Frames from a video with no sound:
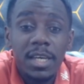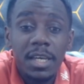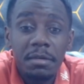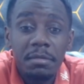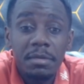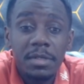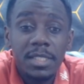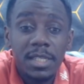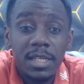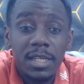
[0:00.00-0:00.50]

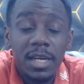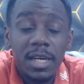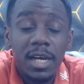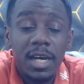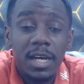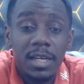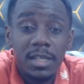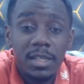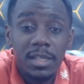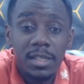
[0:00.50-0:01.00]
Erik ten
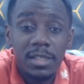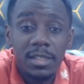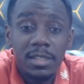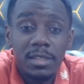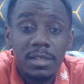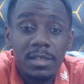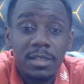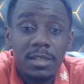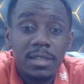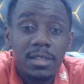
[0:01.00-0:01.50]
Hag
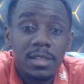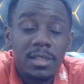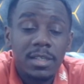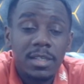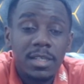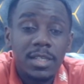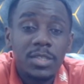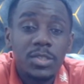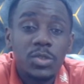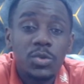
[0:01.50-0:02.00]

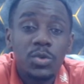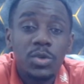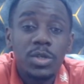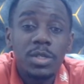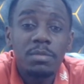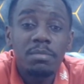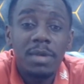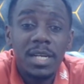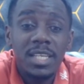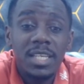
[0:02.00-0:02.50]
is the
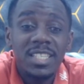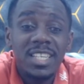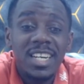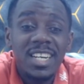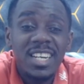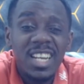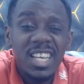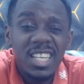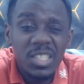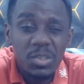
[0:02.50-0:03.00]
only manager
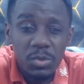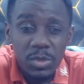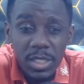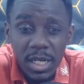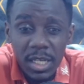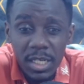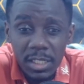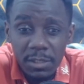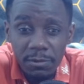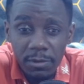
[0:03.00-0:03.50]
next to
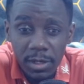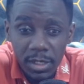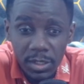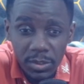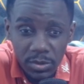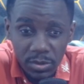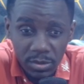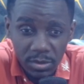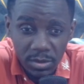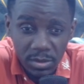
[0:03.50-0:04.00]
Alex
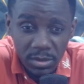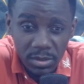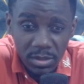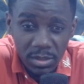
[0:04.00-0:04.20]
Ferguson.